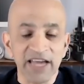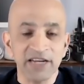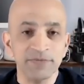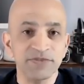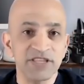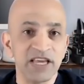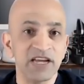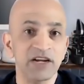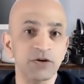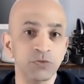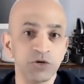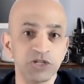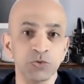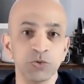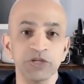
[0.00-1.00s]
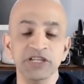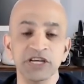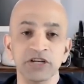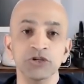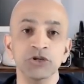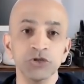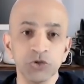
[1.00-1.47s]
items there, which we
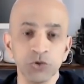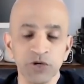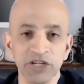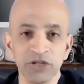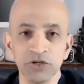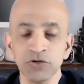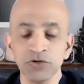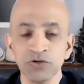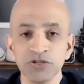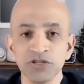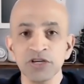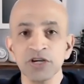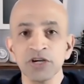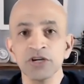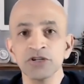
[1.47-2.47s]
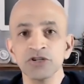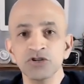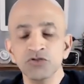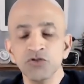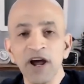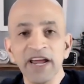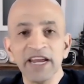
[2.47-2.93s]
tell you you can use
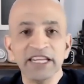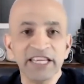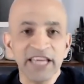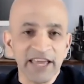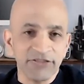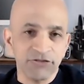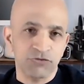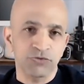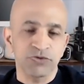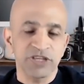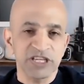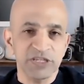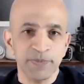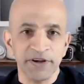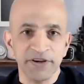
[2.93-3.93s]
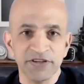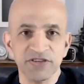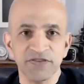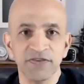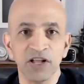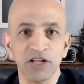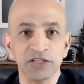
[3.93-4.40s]
to try and get through these
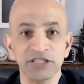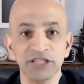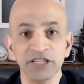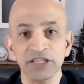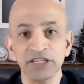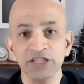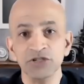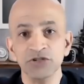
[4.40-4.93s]
periods of volatility,